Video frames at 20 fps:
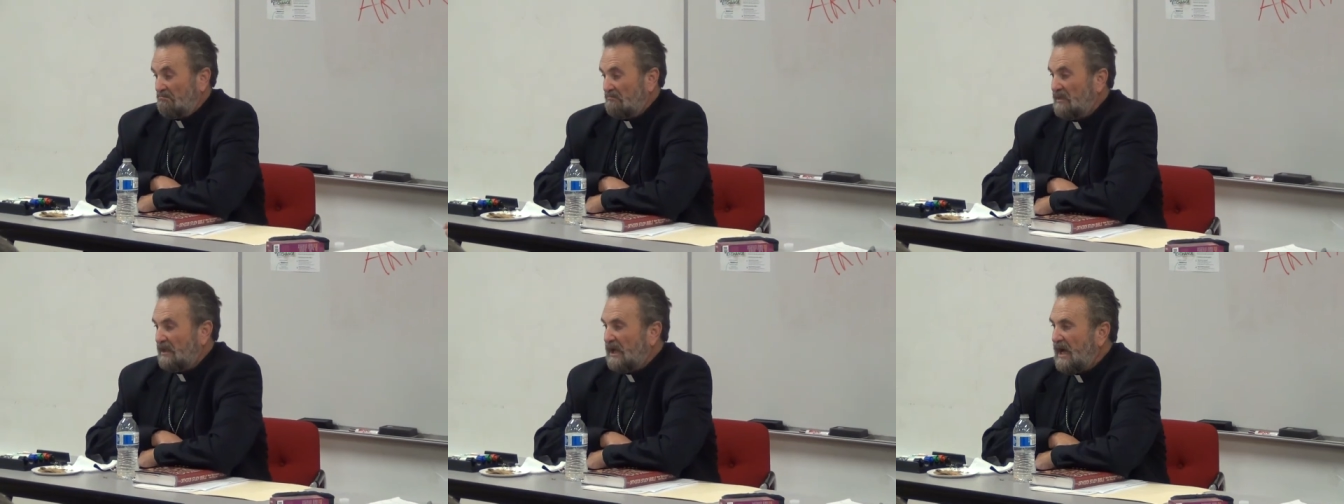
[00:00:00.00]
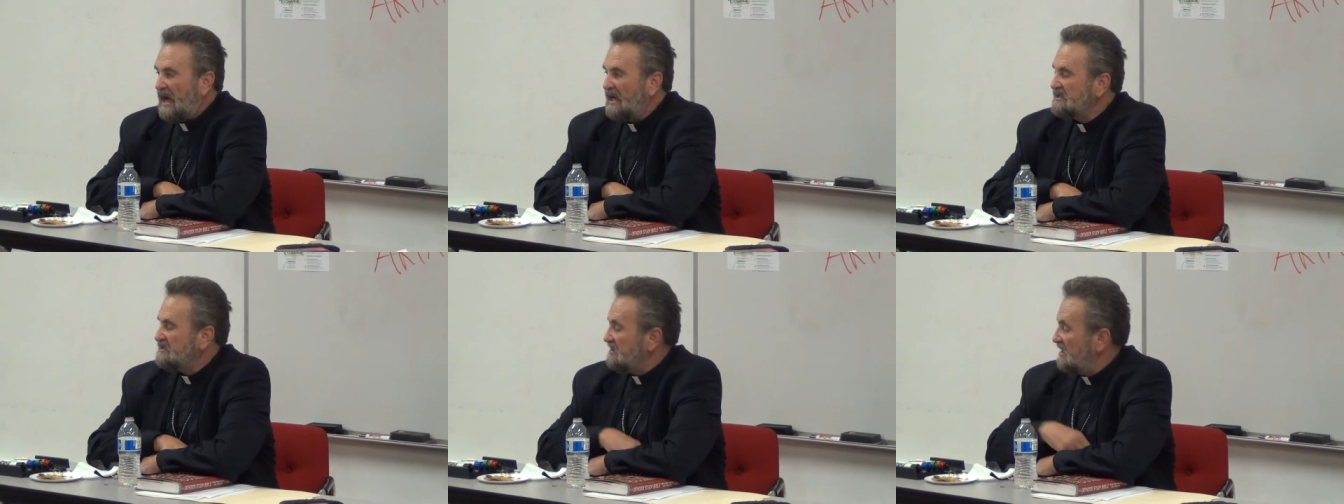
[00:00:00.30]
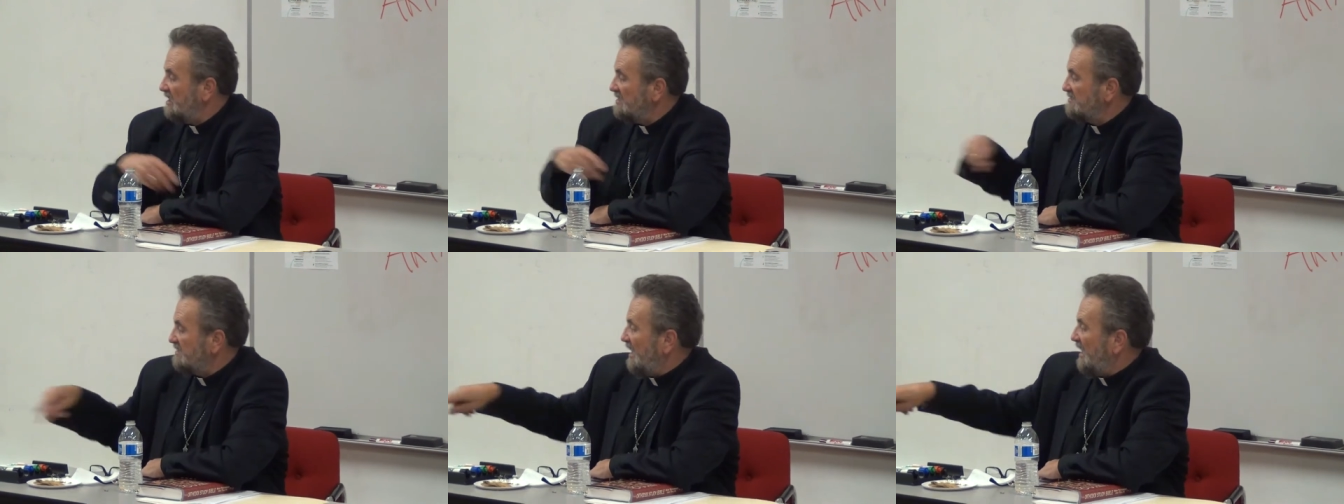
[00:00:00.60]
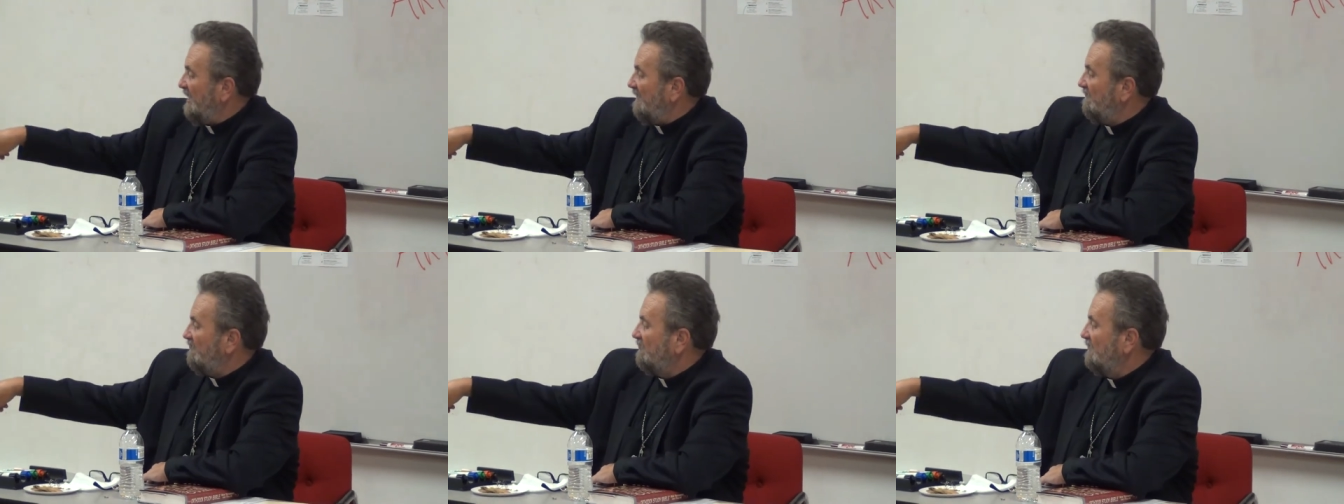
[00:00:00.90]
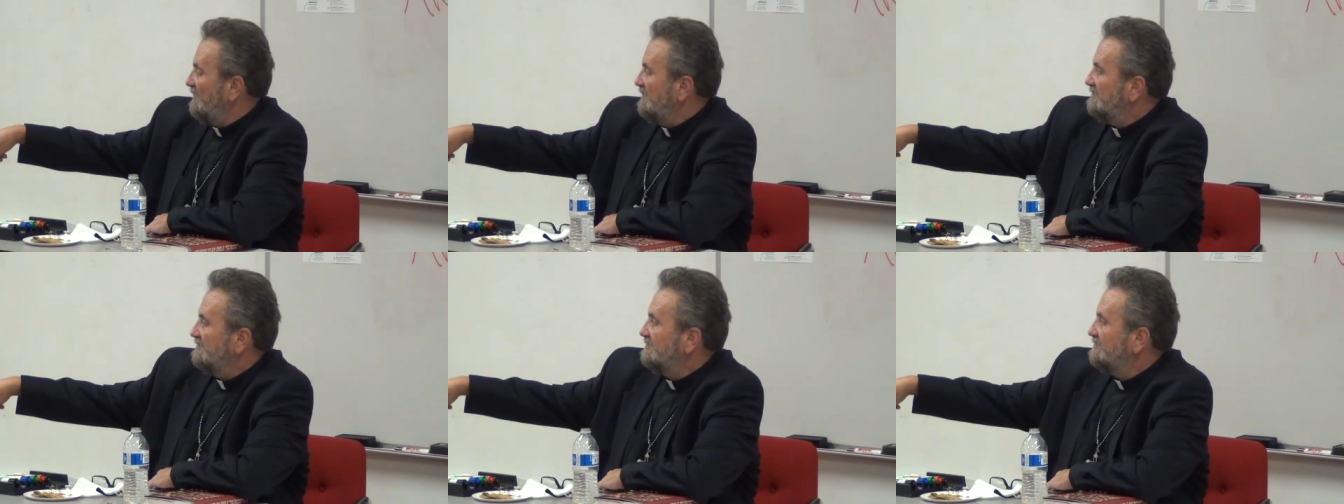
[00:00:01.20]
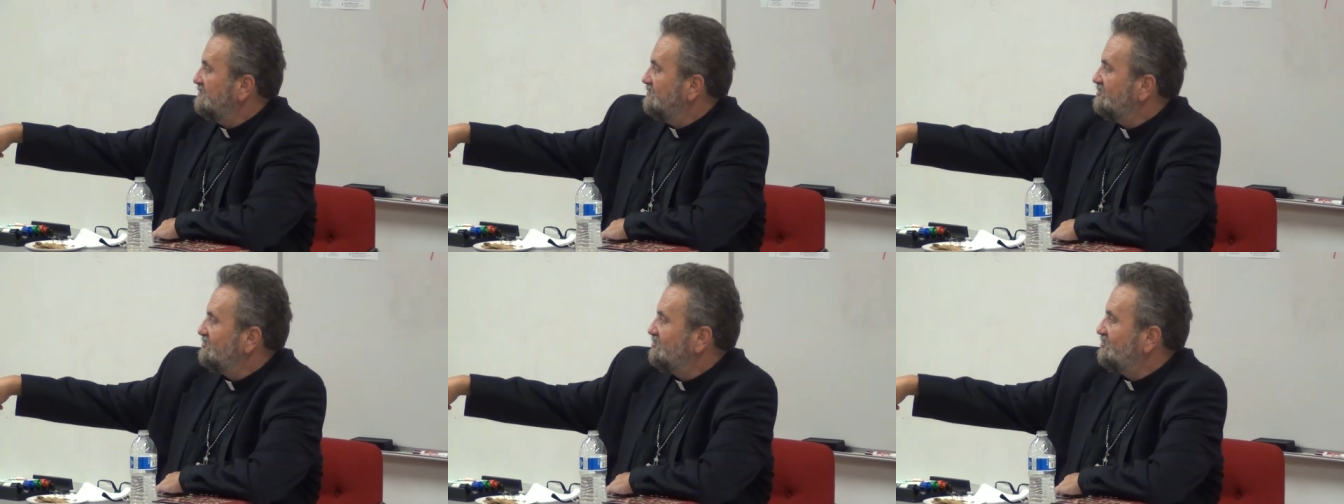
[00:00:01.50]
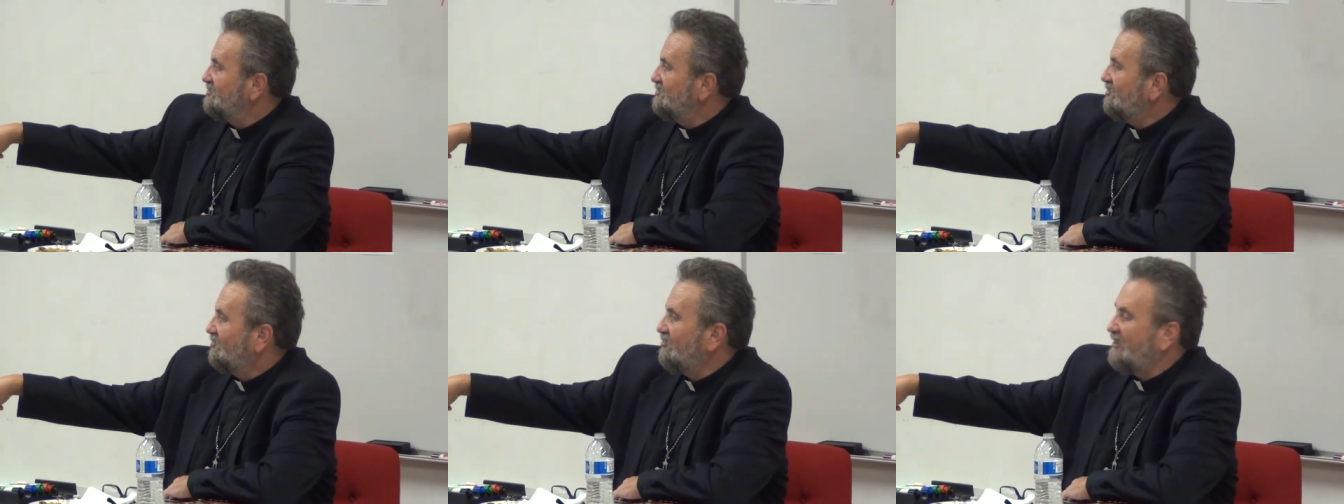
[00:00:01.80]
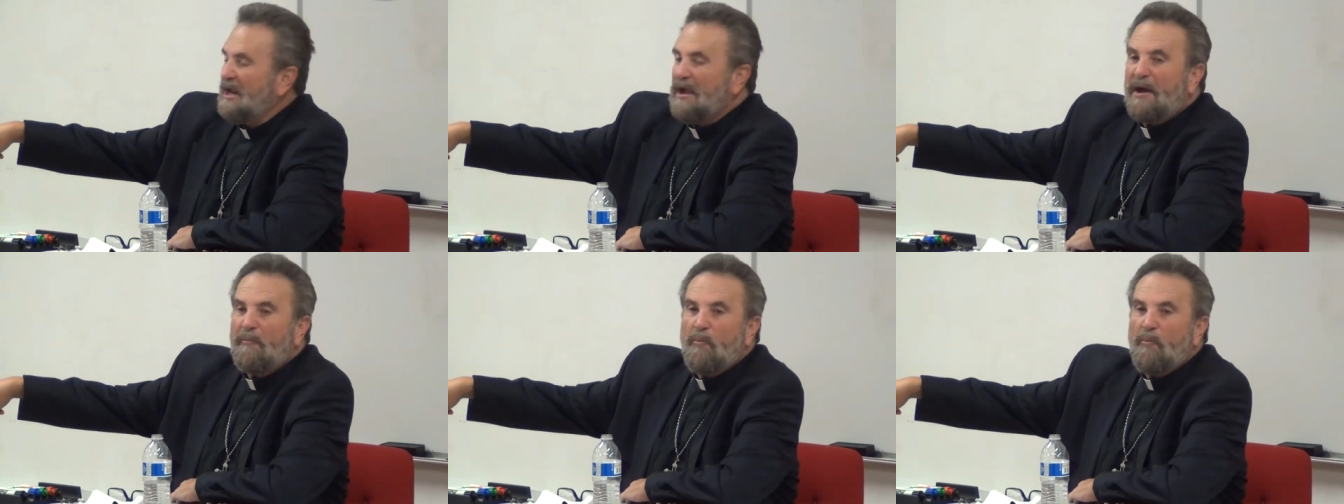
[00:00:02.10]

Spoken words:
The guy says, I have 3